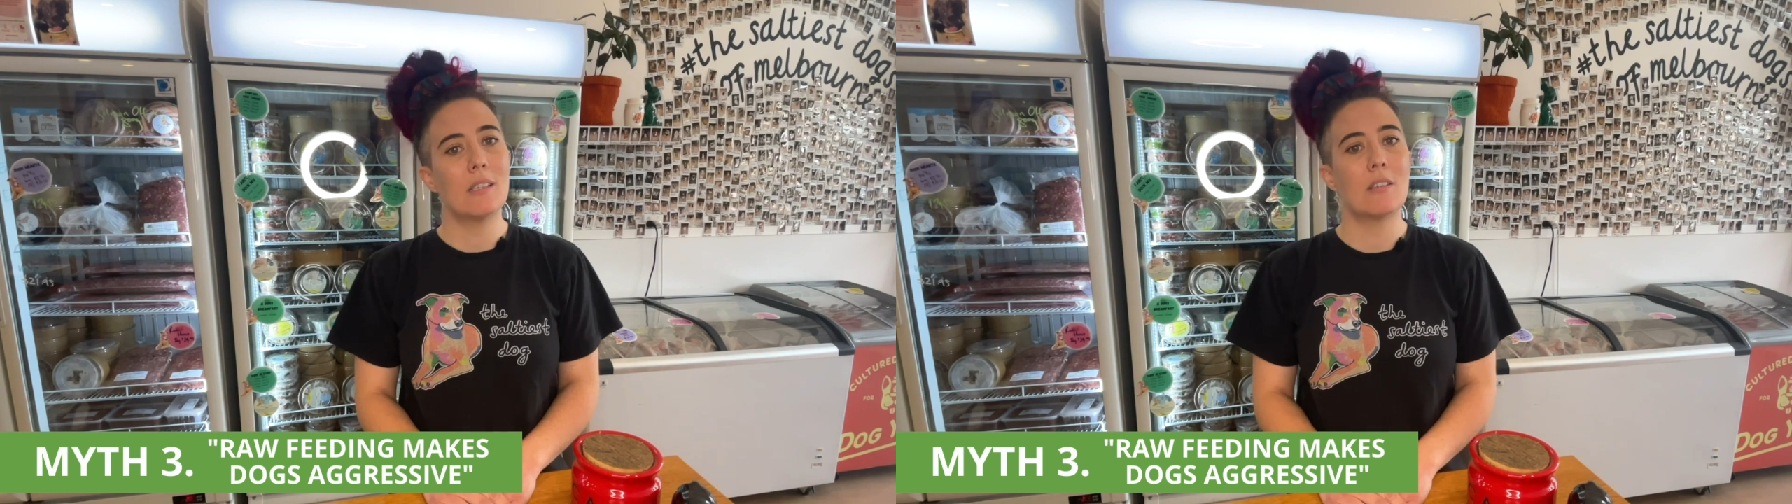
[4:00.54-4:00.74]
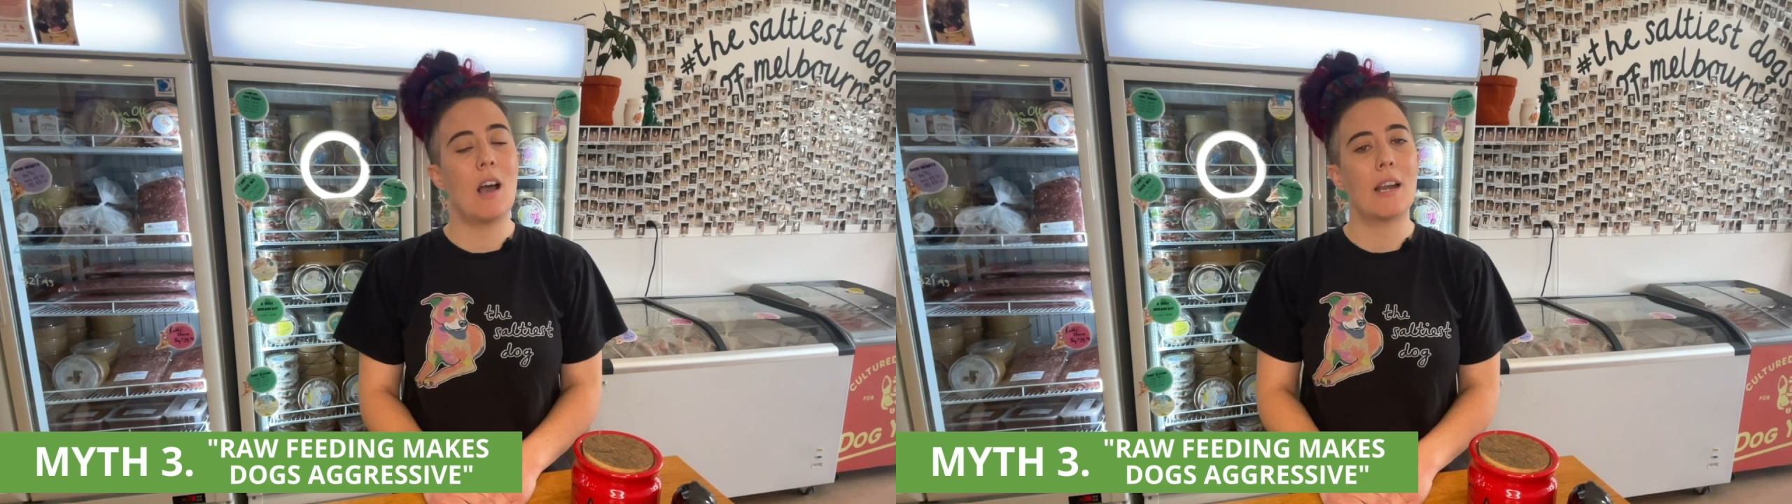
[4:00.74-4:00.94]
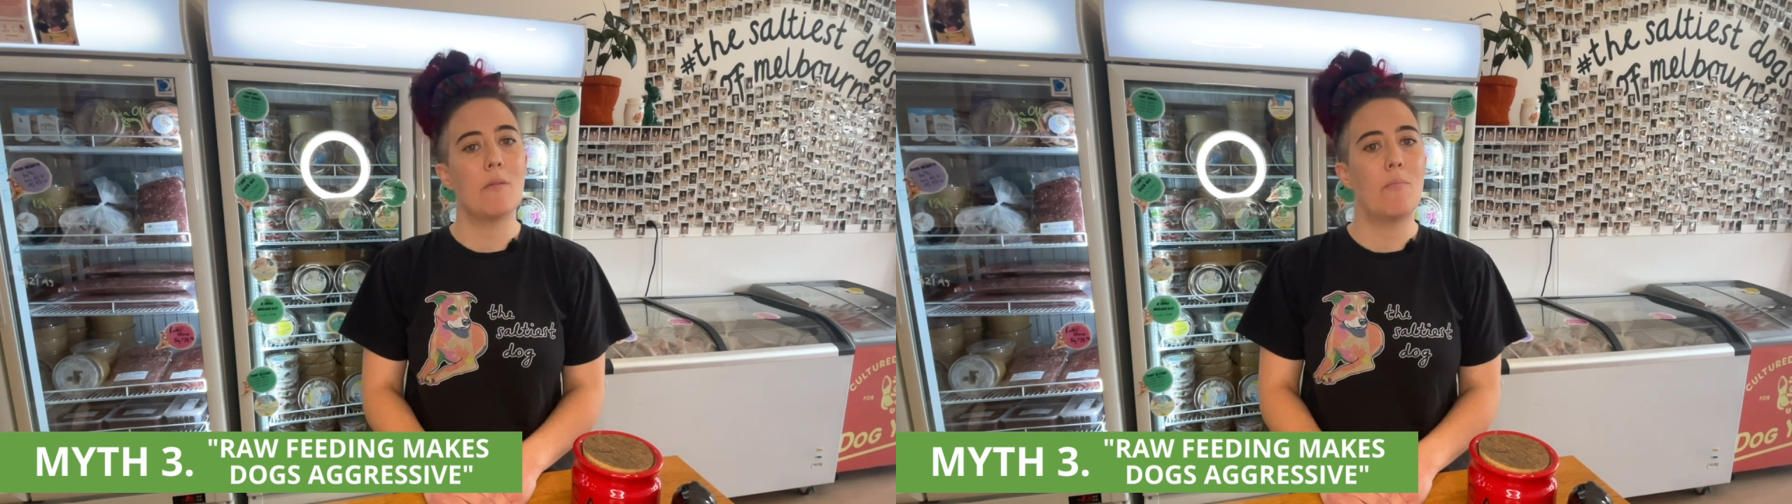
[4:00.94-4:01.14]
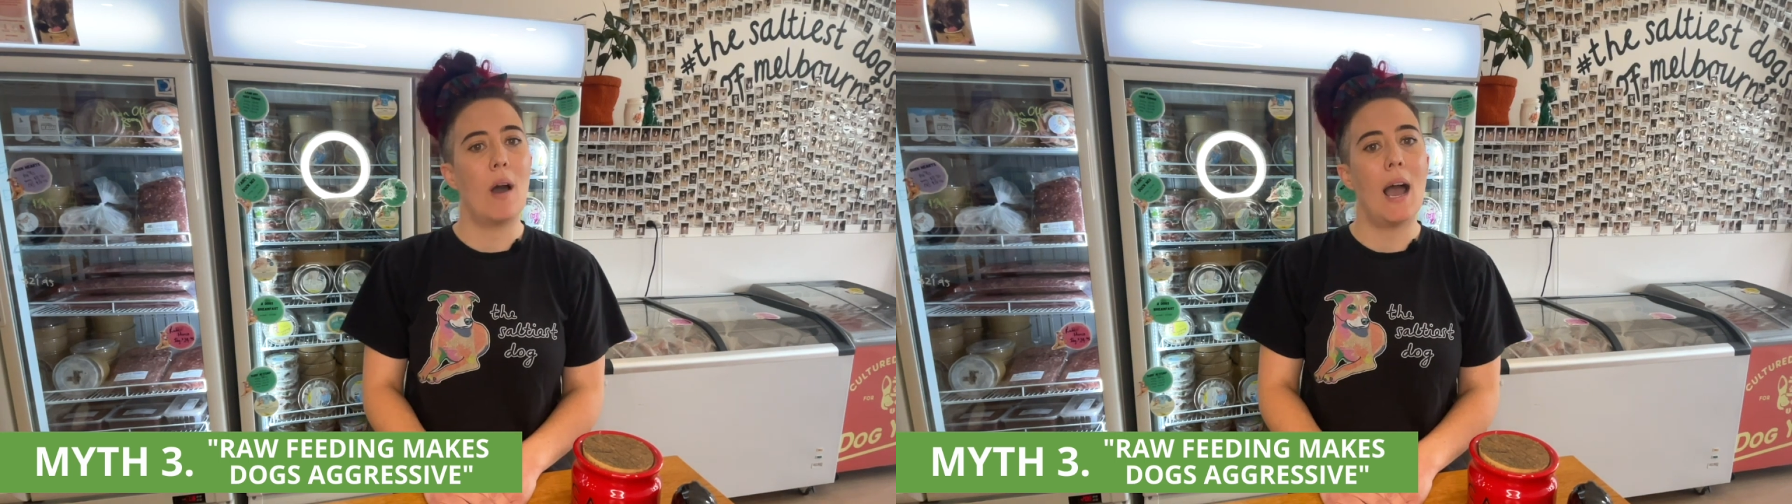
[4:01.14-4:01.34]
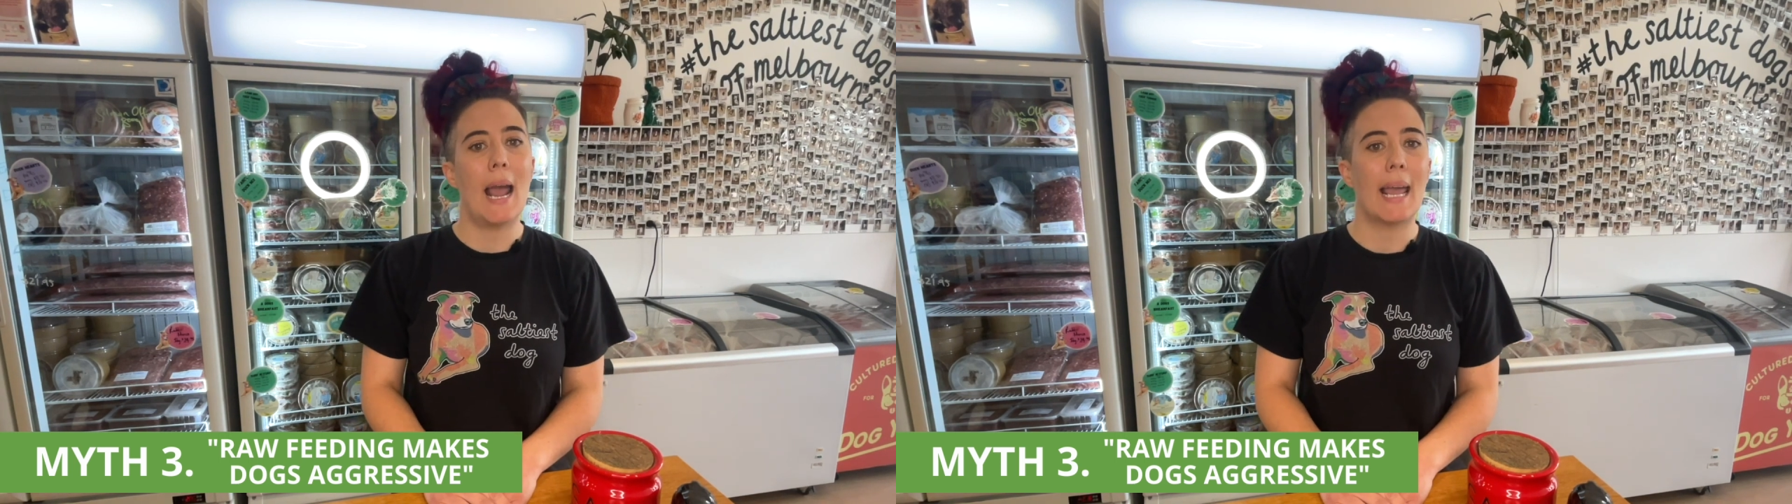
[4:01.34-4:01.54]
decided
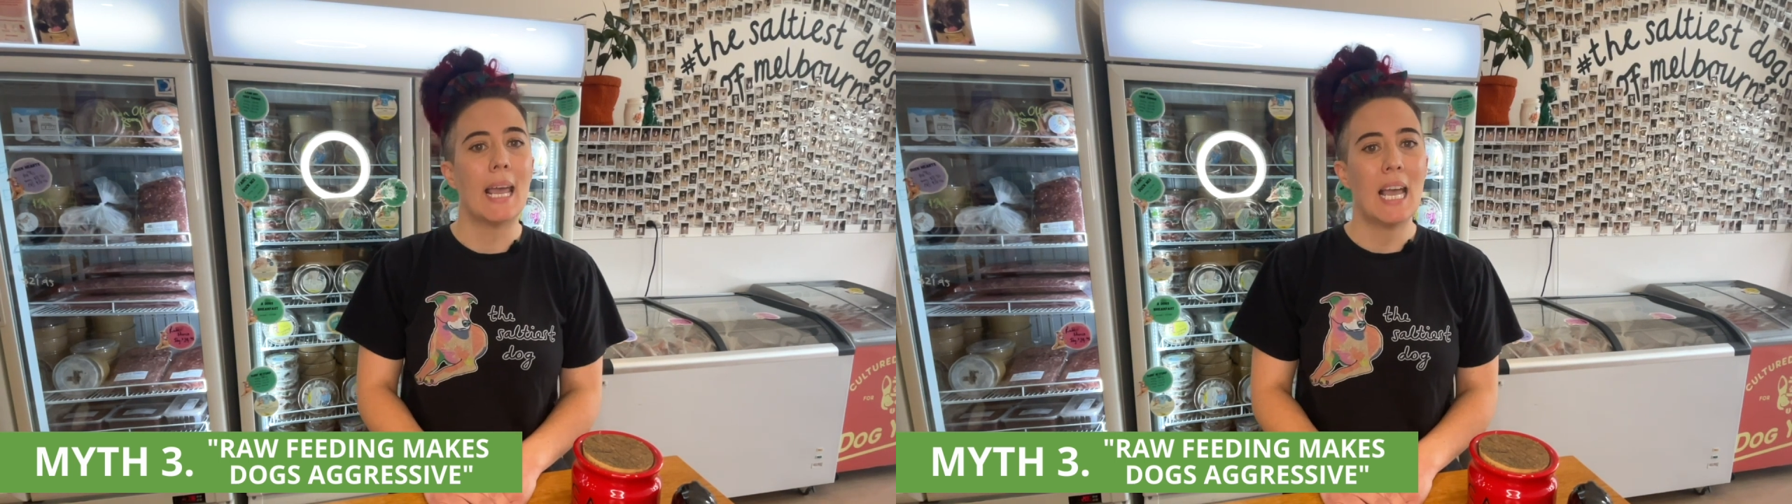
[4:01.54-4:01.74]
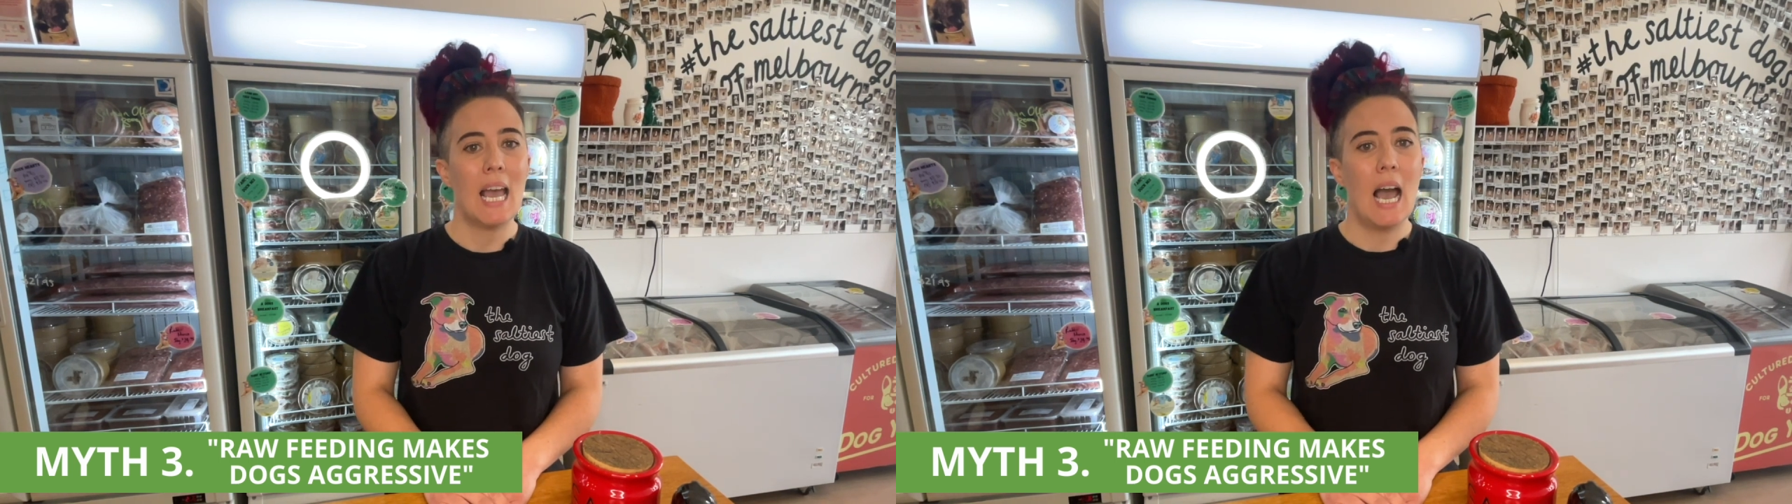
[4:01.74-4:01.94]
by